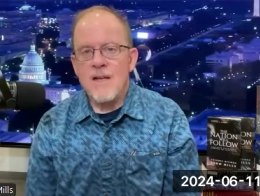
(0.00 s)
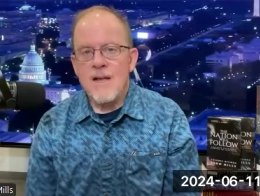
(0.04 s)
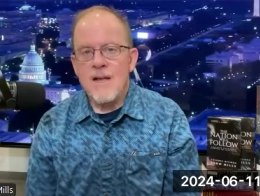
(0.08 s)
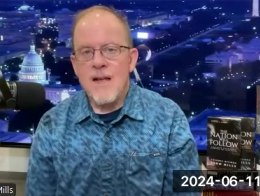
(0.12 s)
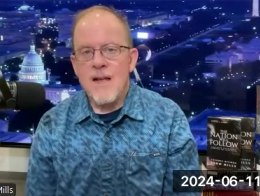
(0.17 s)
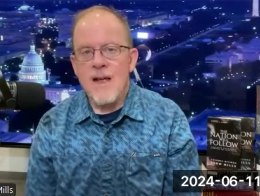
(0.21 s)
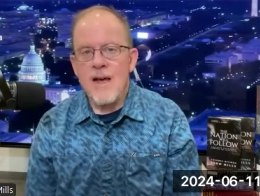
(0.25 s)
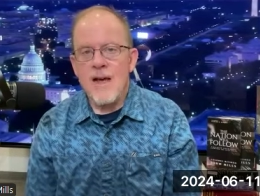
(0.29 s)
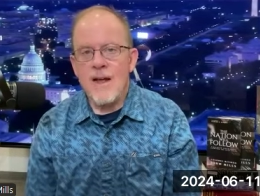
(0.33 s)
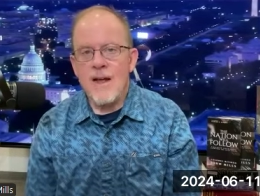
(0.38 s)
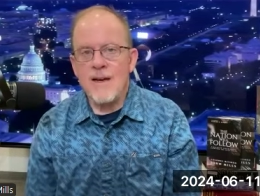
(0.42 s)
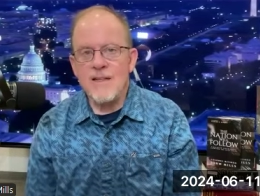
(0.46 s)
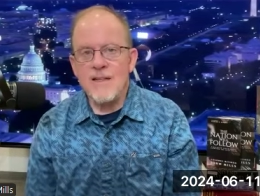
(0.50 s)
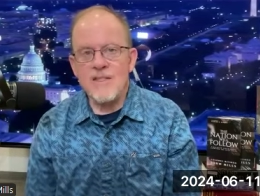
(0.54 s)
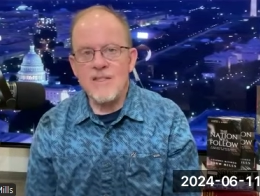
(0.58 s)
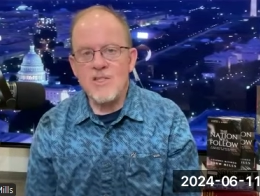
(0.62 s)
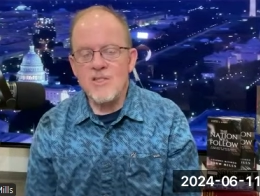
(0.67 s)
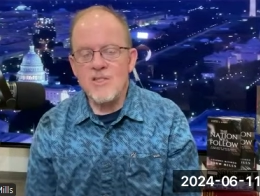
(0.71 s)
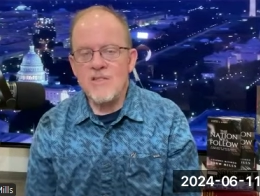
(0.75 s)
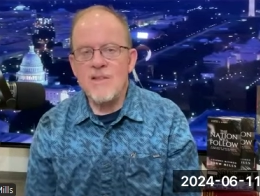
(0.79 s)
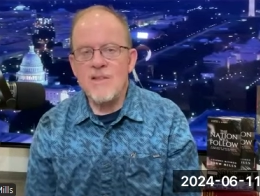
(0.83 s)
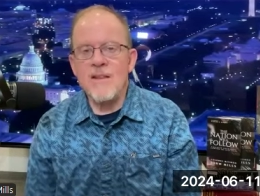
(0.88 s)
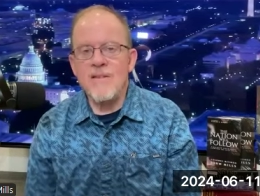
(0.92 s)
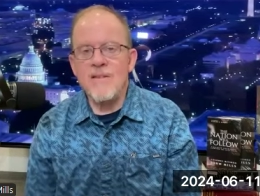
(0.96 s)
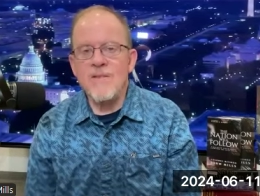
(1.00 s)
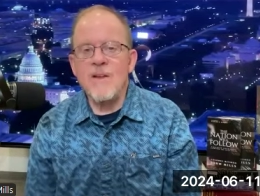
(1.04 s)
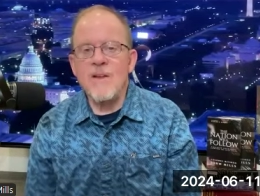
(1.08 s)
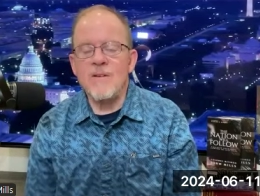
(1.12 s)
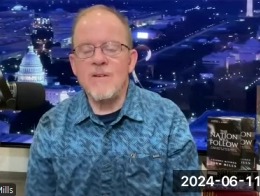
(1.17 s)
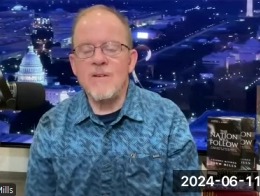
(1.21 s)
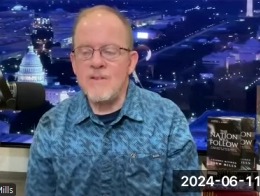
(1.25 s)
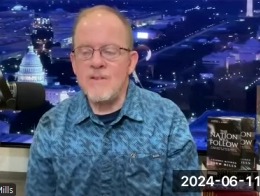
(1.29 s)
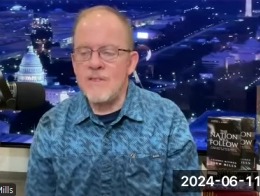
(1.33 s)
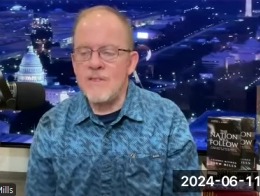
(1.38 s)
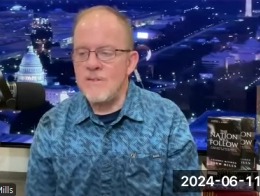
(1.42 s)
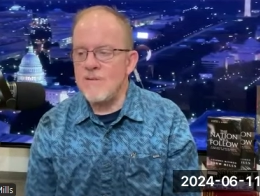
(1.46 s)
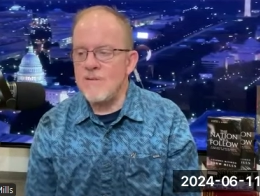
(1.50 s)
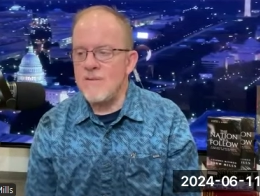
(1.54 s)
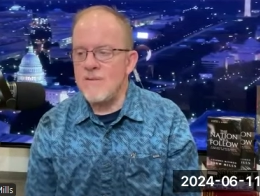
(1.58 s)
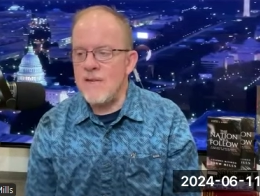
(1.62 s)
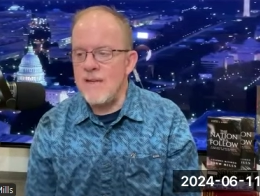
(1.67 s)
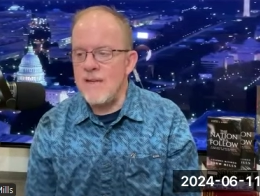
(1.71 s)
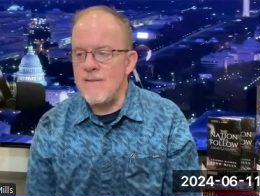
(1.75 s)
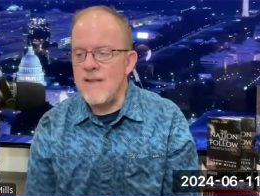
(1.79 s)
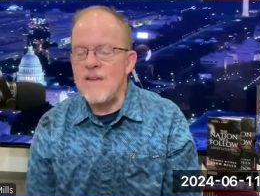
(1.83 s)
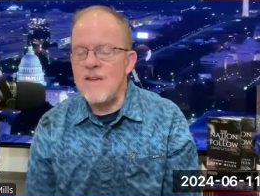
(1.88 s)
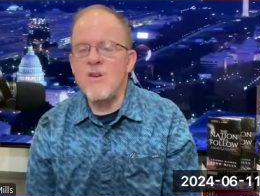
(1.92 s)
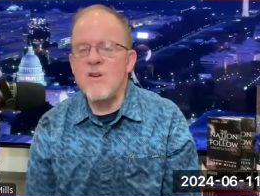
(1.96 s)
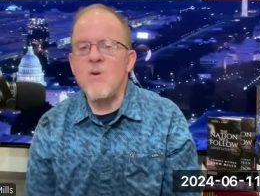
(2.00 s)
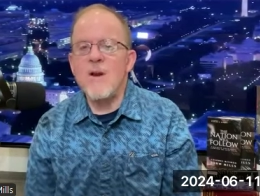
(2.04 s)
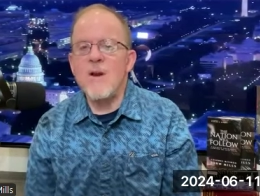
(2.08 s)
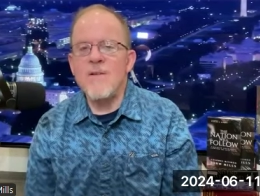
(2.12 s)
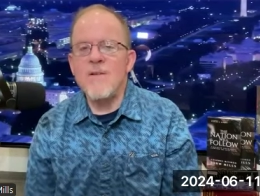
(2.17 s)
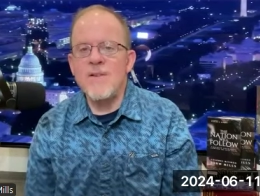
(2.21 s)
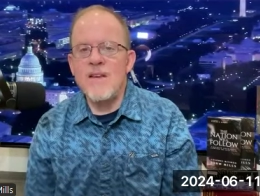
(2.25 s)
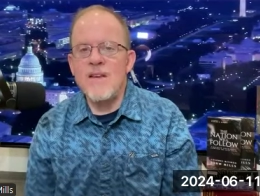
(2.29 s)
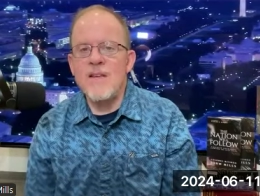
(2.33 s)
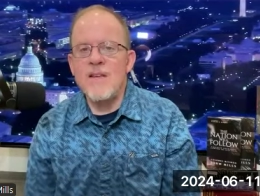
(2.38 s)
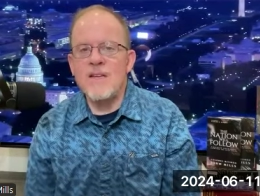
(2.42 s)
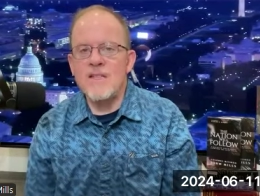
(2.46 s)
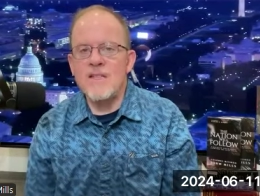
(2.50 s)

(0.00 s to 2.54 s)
And it's just they they they they don't have any